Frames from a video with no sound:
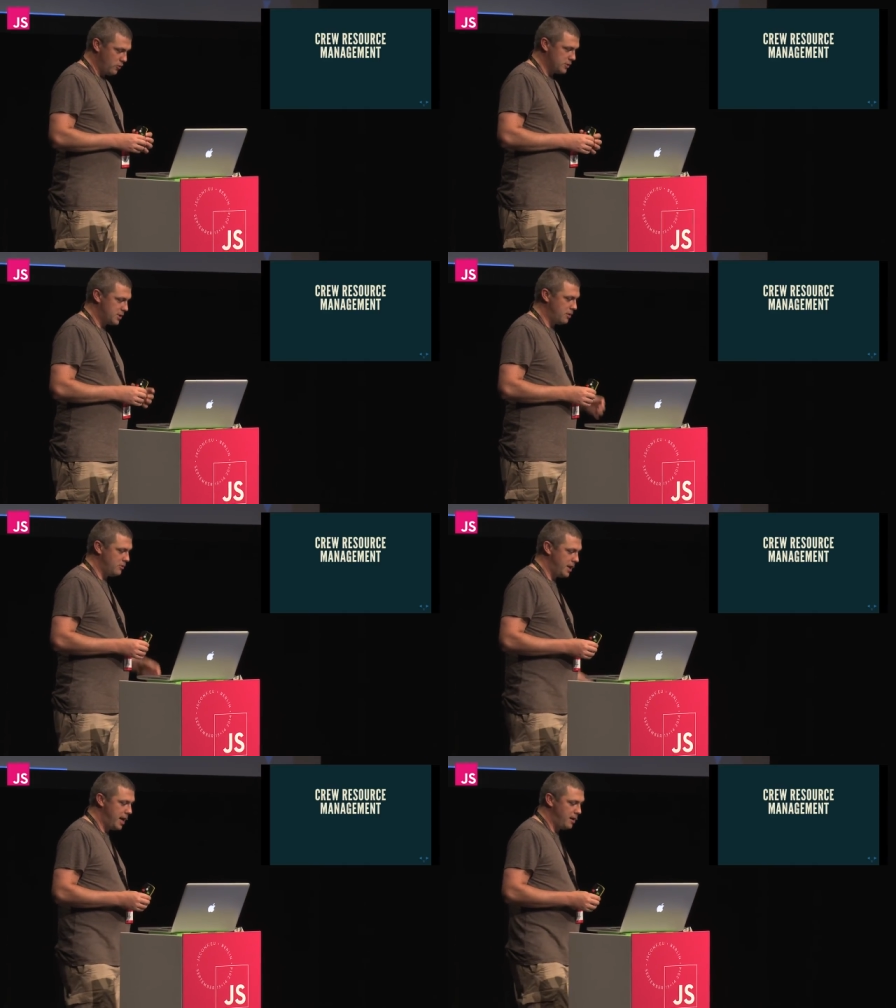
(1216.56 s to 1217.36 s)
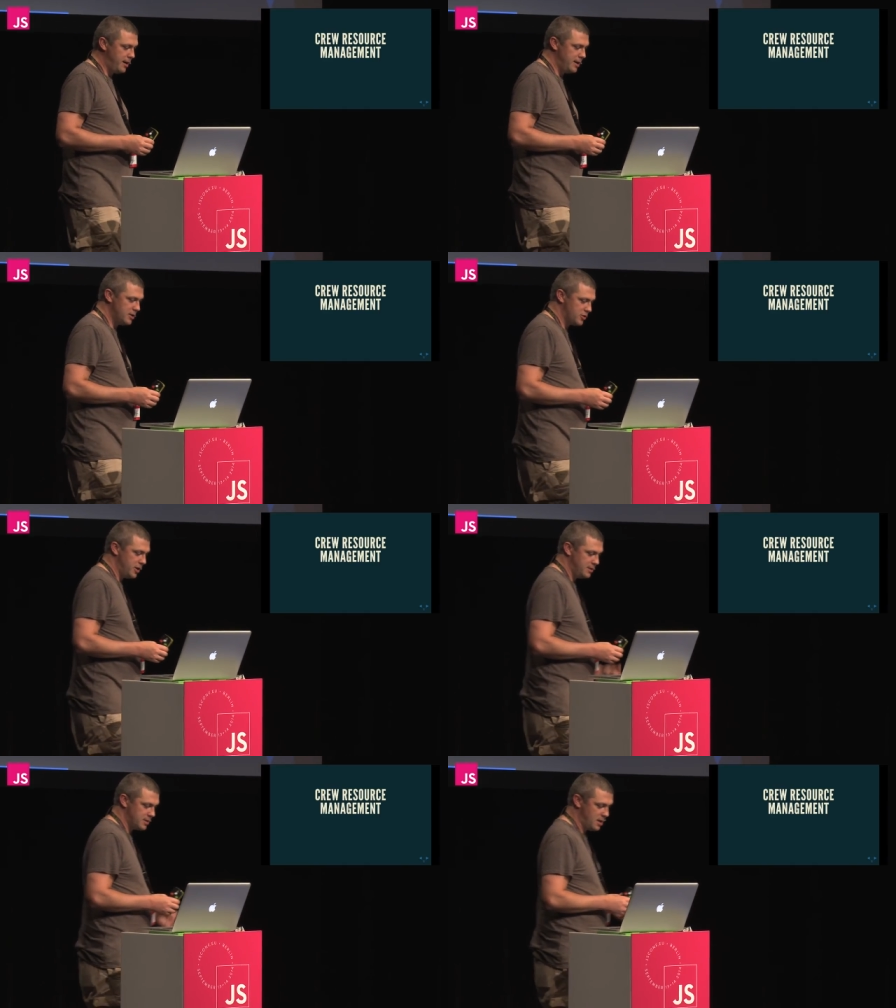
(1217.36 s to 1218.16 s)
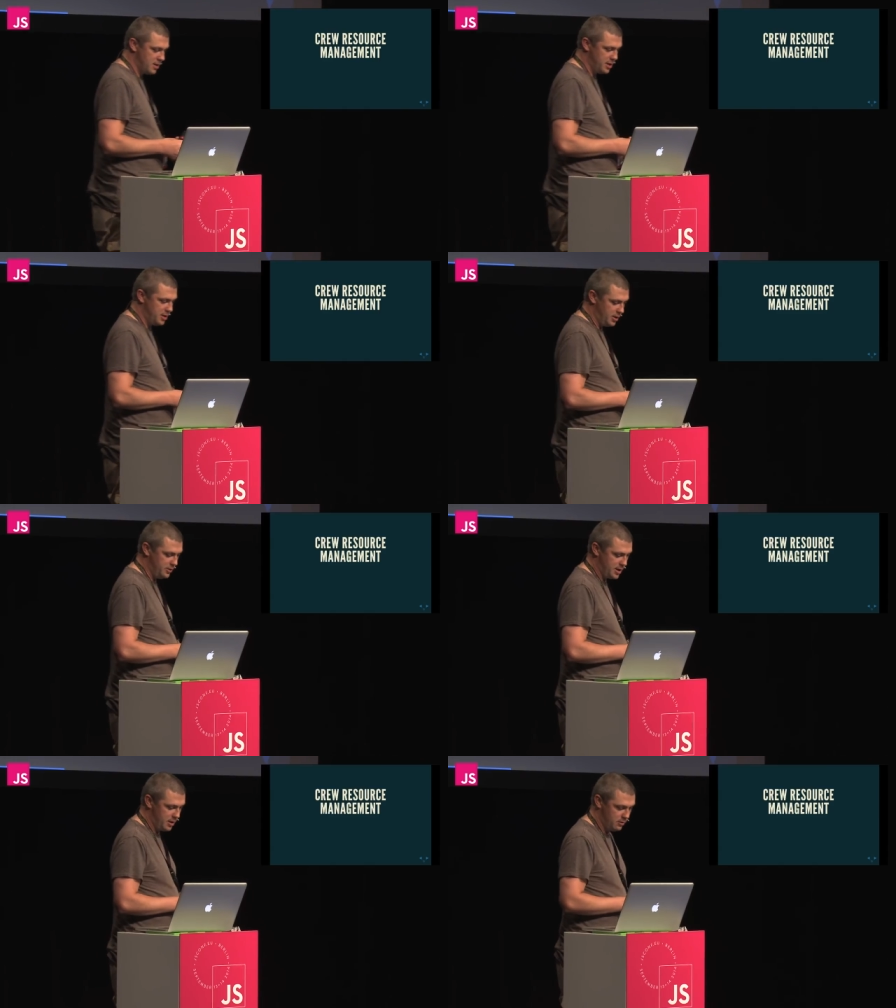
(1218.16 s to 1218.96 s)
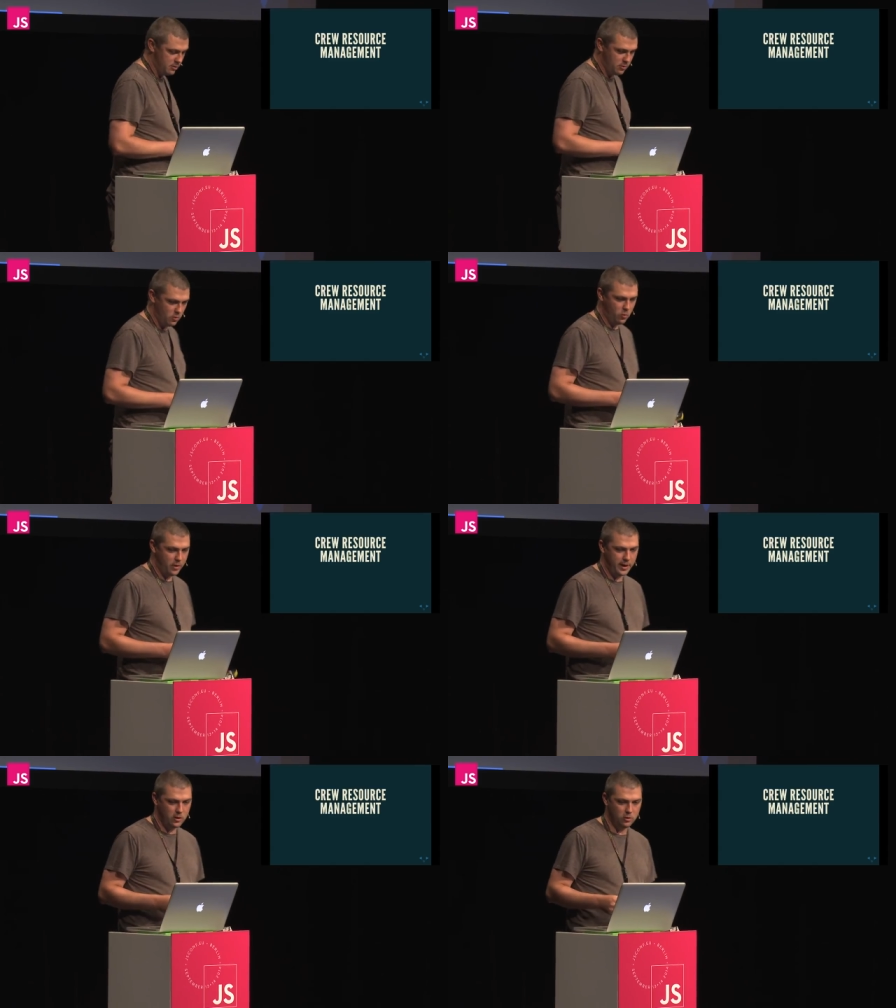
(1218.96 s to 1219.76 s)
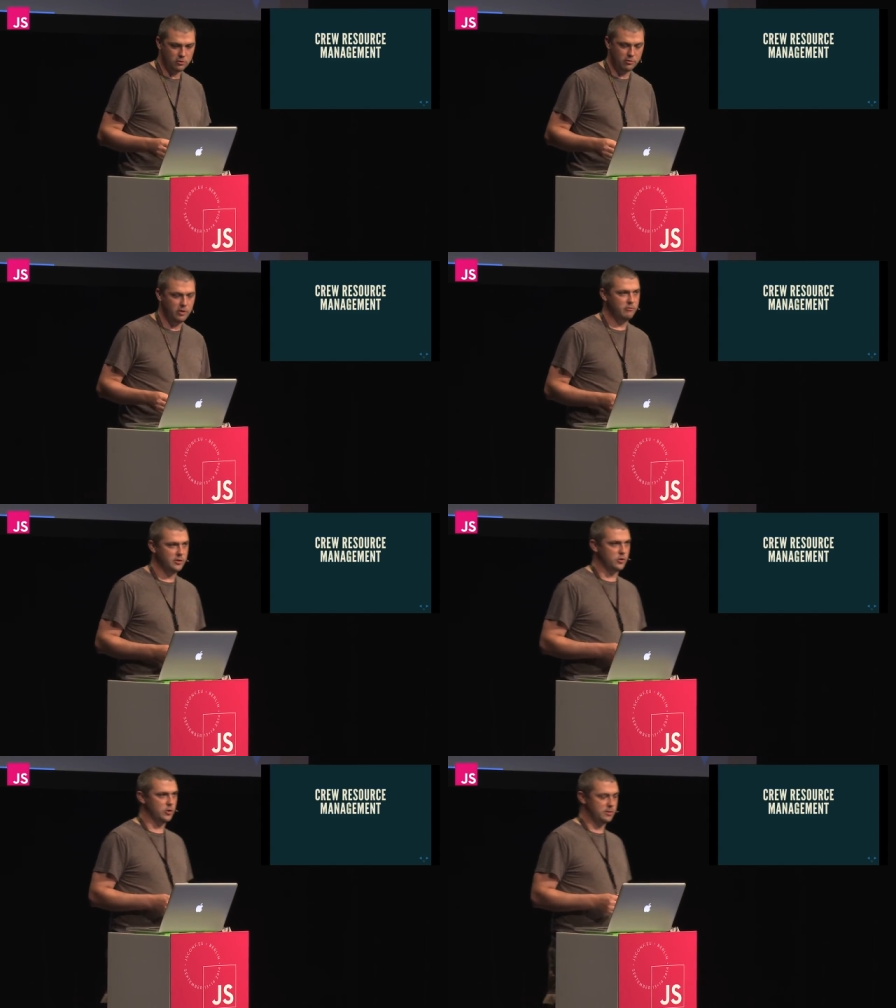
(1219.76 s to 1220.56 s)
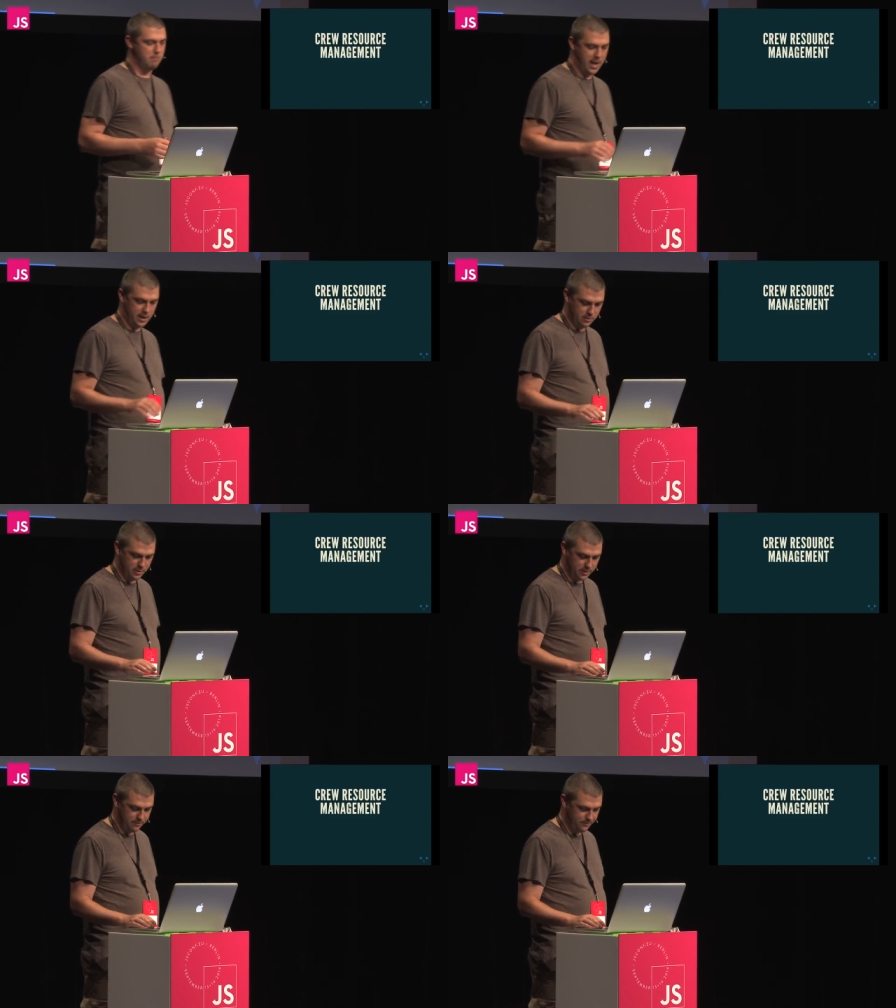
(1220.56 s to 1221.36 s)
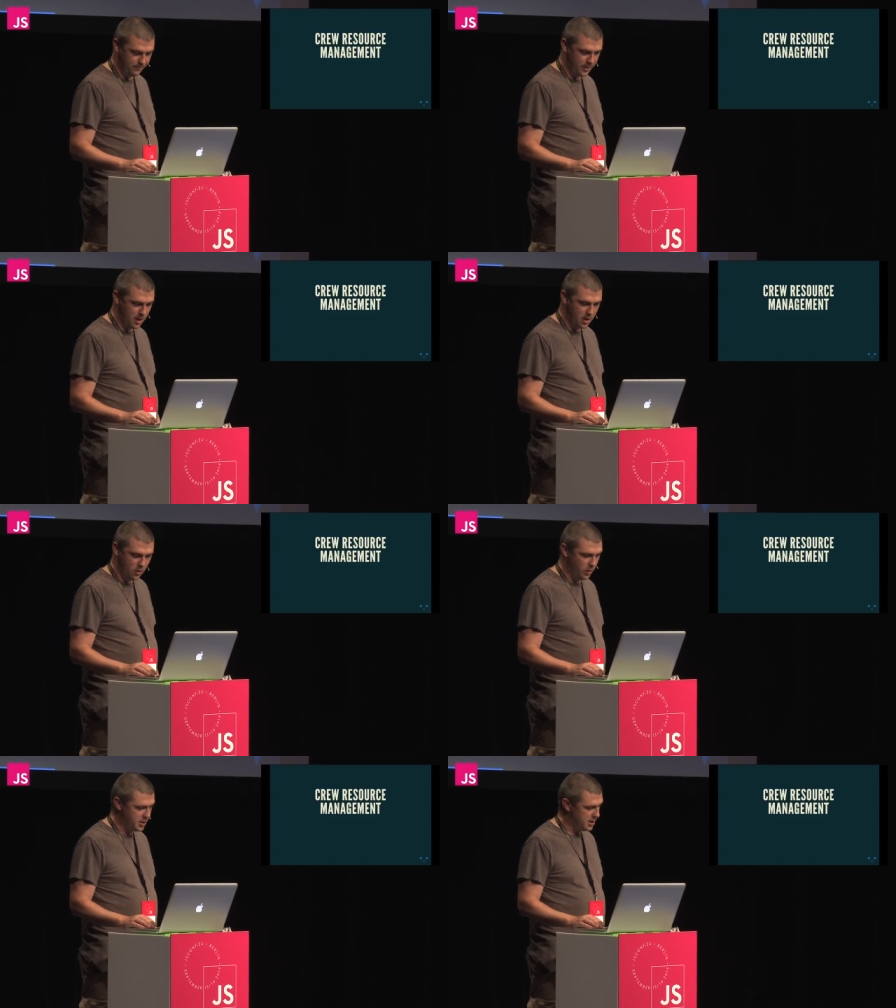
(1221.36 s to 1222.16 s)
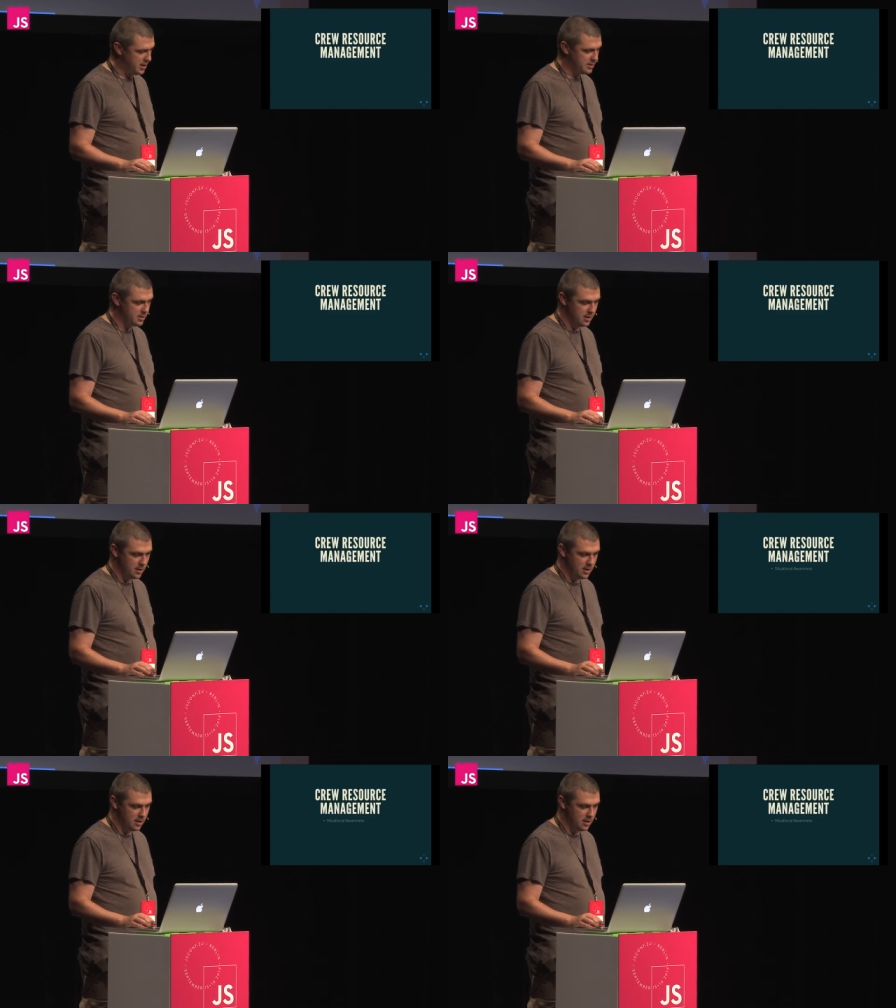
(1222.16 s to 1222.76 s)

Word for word: so the airline industry started using what they call crew resource management which is